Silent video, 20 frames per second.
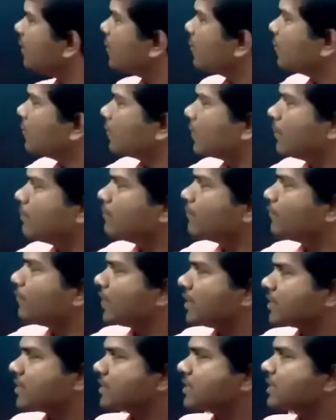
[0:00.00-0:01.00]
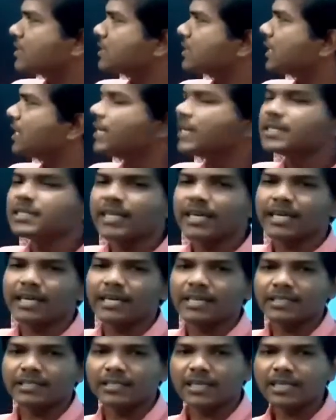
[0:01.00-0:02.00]
From first estate and second
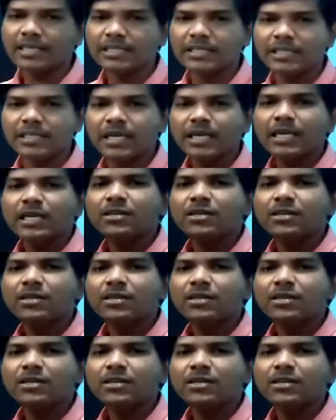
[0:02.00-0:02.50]
estates,